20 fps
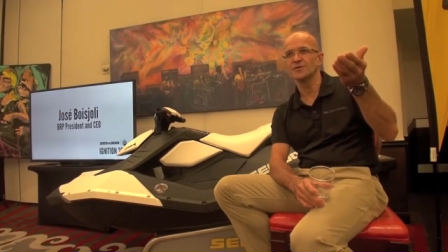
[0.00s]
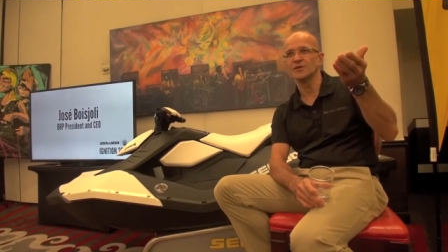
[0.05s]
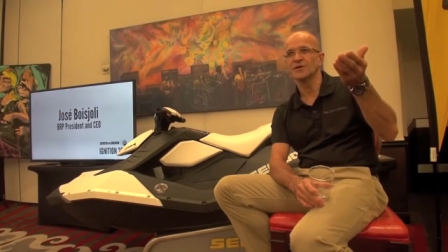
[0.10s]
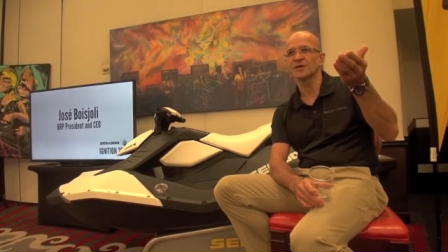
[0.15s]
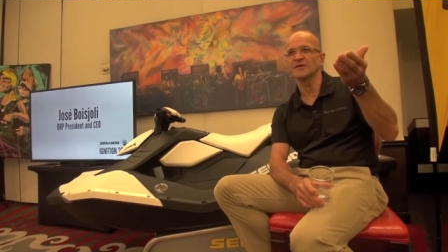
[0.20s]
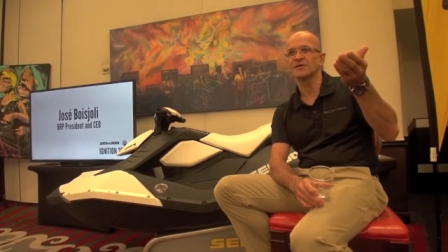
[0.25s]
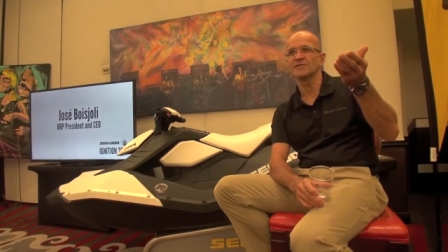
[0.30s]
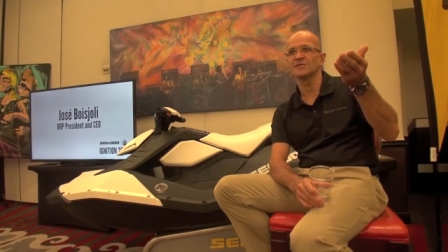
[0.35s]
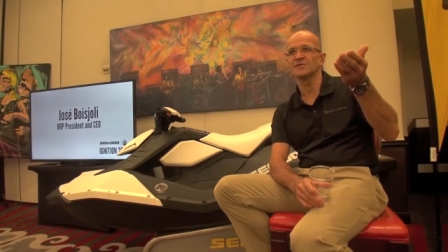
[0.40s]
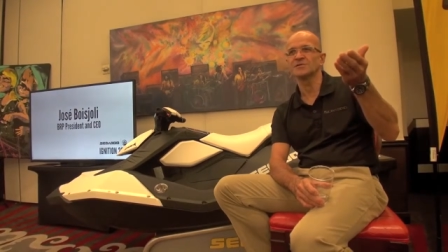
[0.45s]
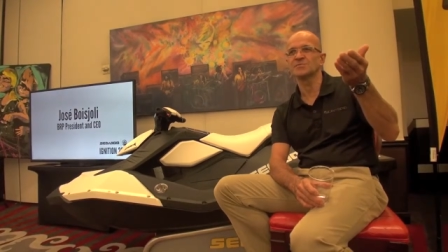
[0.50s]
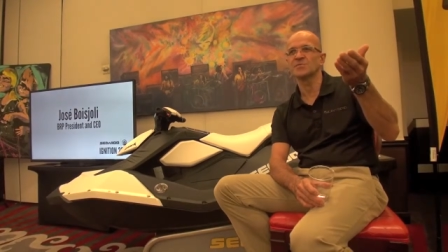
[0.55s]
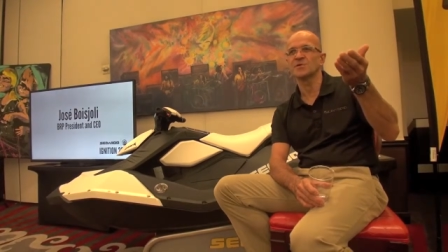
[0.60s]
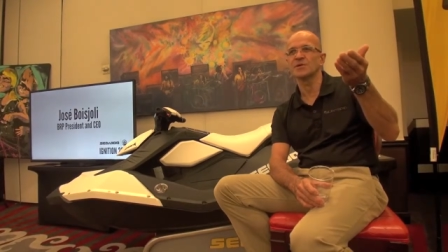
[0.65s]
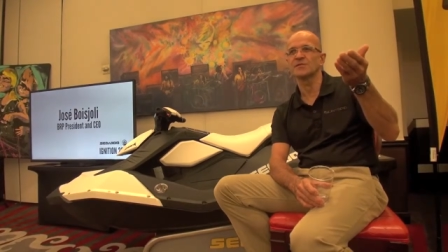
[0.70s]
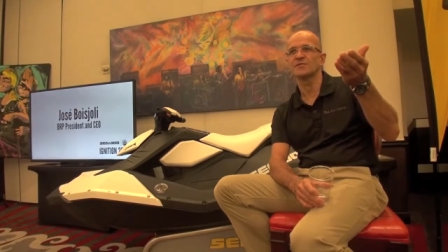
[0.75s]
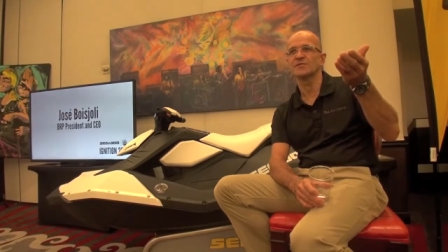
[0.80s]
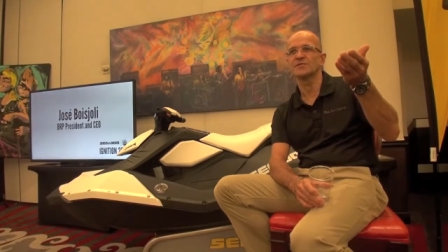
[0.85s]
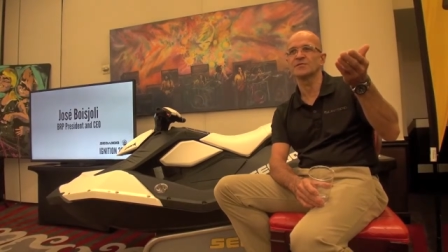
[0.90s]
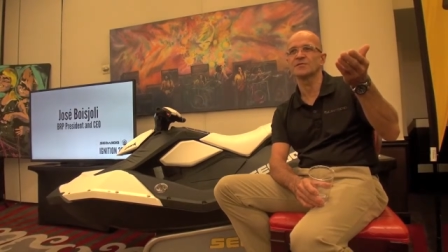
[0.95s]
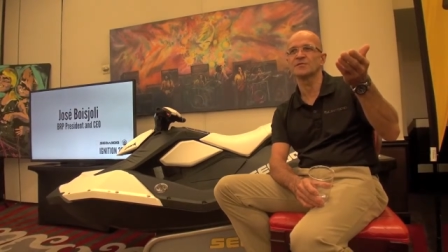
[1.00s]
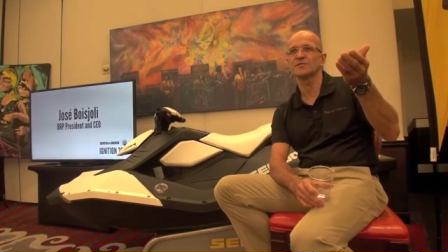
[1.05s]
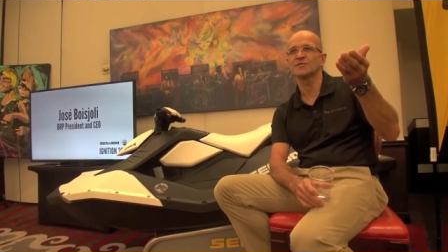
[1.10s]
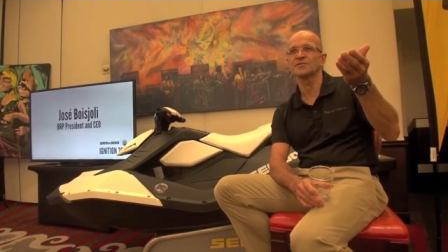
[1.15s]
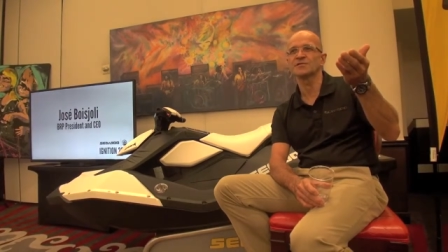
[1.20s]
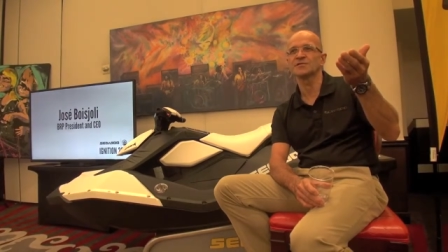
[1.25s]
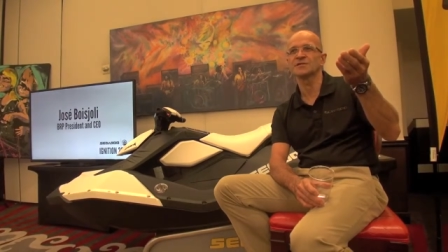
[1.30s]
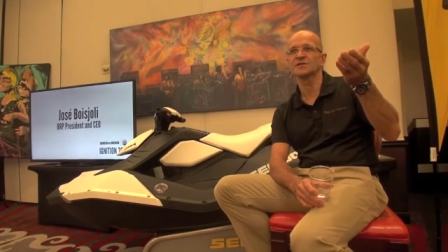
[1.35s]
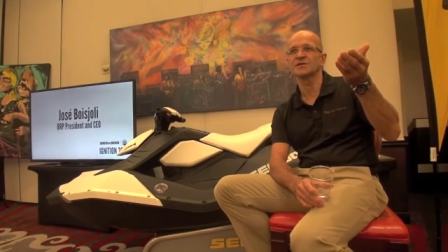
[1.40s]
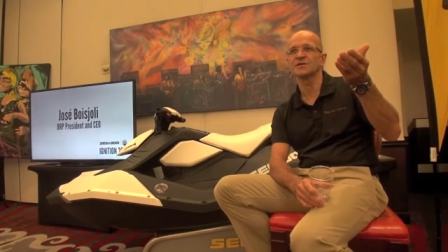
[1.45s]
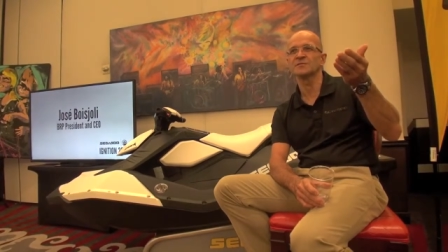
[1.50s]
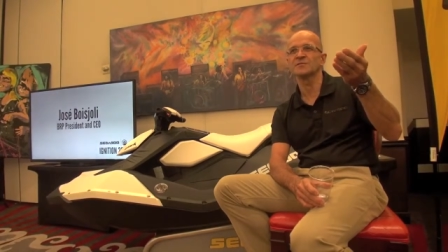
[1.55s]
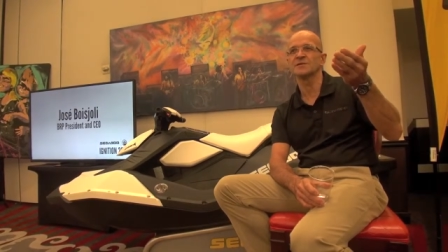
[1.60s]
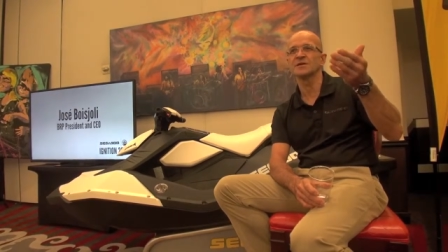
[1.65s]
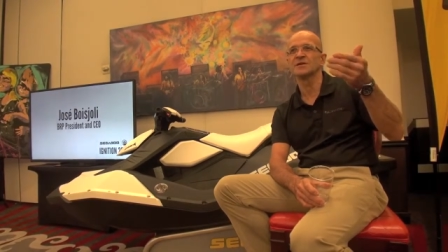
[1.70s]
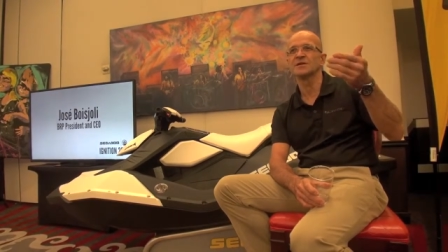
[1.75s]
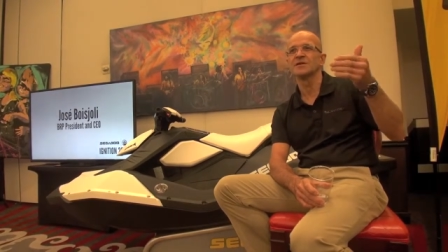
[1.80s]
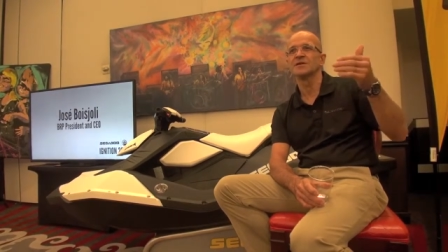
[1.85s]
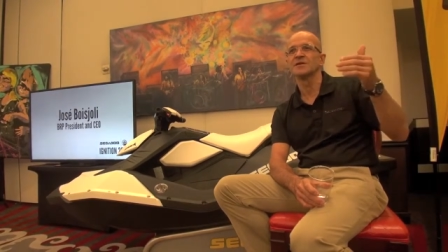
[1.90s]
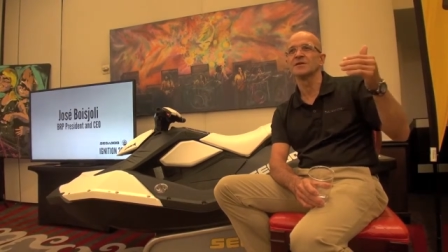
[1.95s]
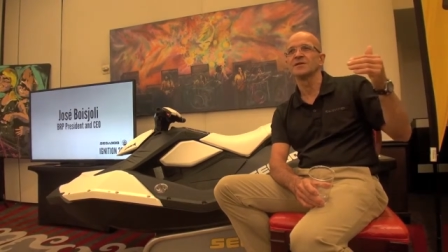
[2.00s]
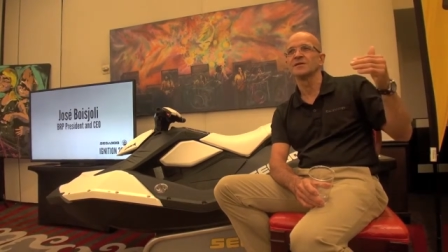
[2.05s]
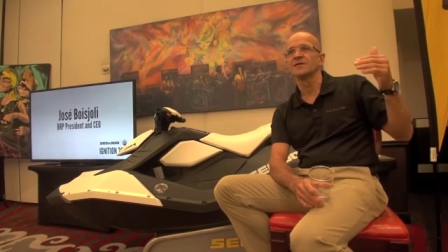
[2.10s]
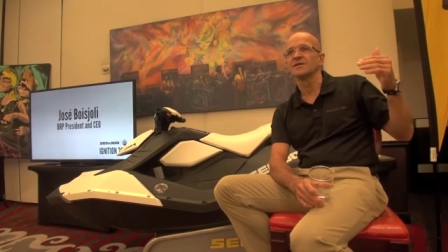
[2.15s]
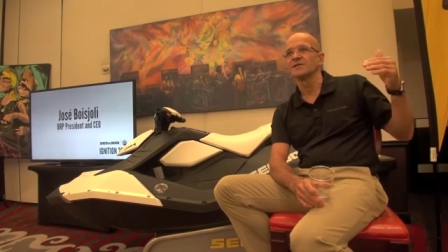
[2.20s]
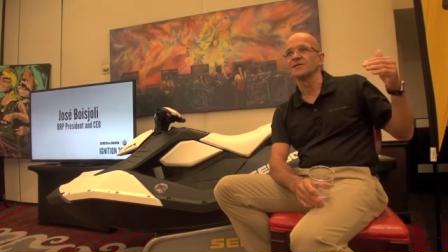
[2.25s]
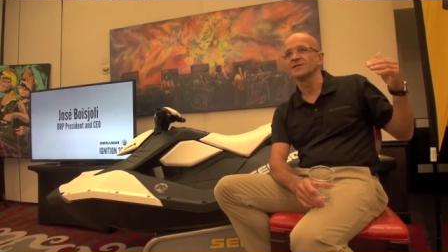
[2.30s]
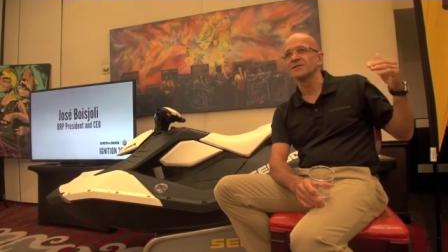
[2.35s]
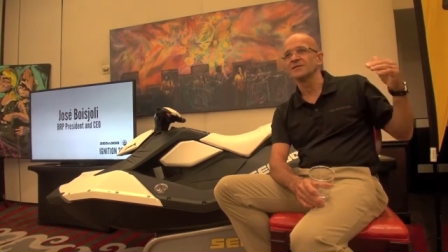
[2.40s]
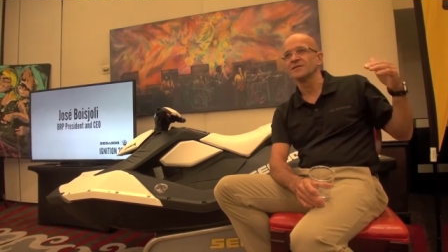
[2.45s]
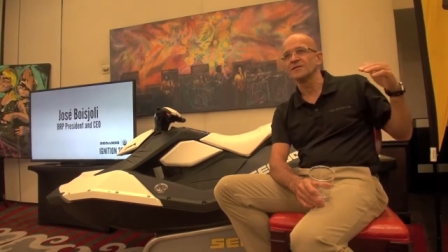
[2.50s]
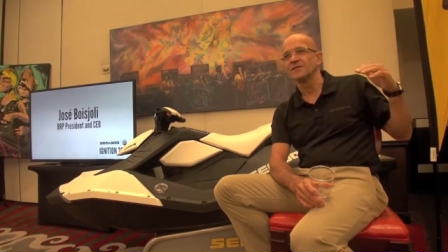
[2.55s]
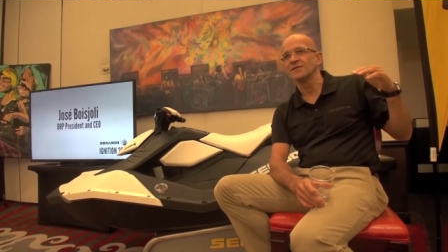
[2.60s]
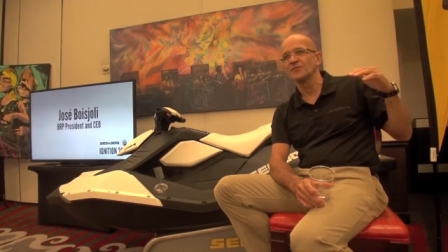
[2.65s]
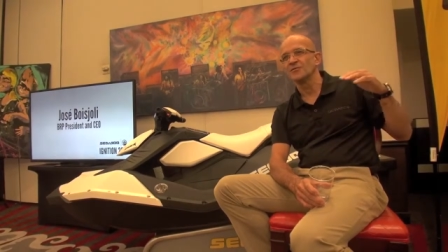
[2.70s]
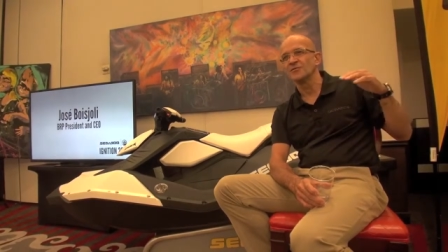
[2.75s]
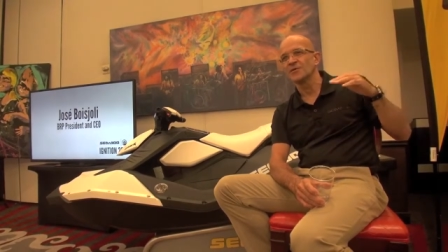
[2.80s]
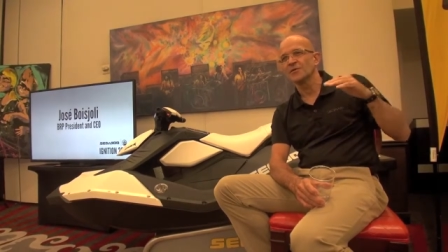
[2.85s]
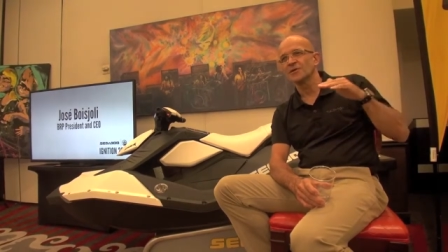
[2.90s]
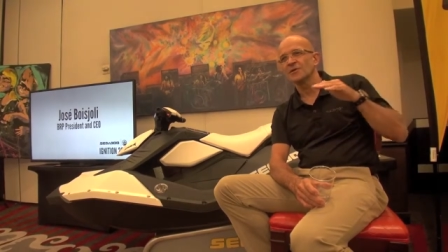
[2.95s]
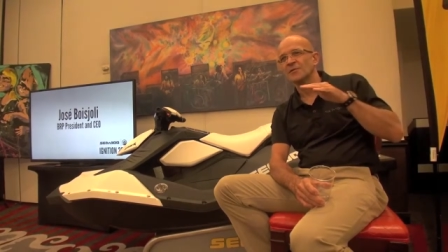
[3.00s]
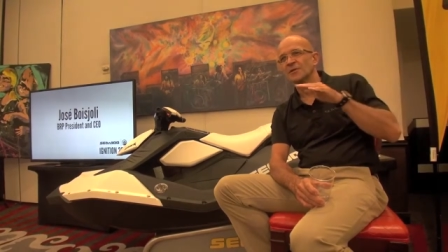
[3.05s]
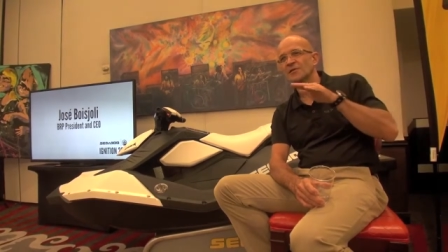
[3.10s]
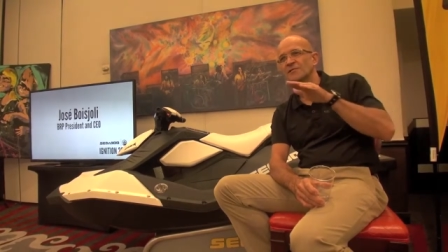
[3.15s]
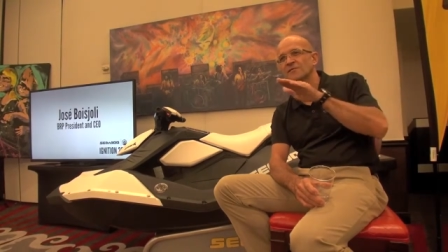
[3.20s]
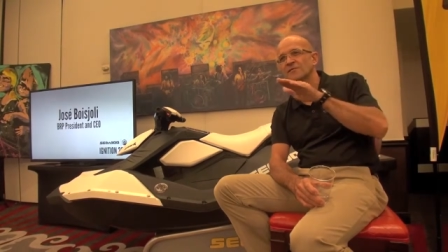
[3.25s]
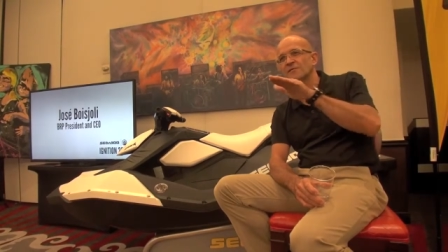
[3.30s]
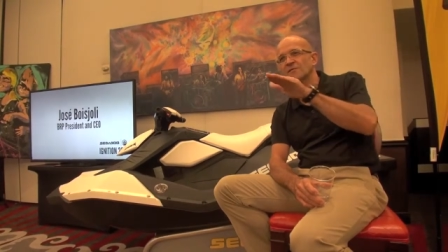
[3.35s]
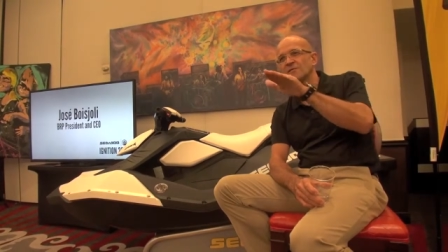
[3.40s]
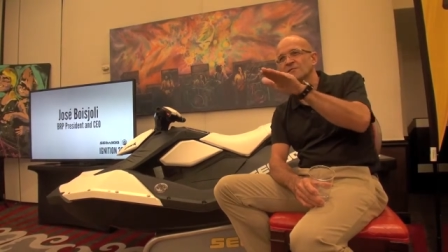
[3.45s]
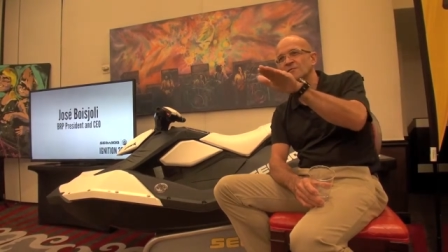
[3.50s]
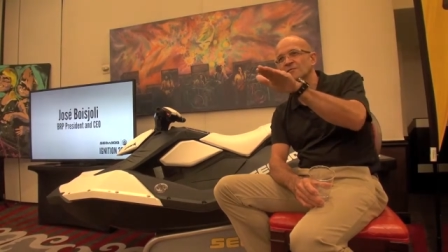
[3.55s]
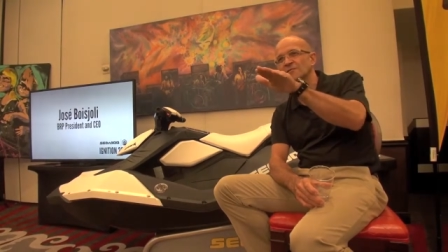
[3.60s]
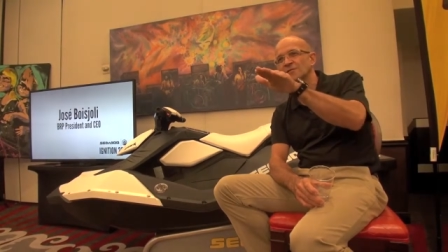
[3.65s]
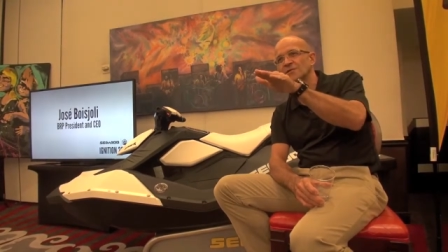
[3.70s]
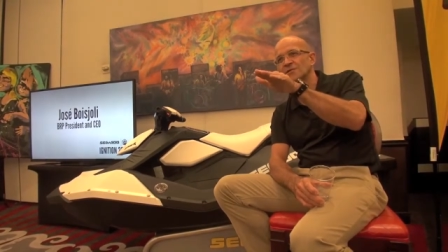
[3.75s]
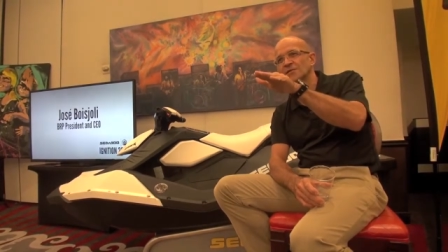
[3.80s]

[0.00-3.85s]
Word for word: the, the spark for the first time, they were coming from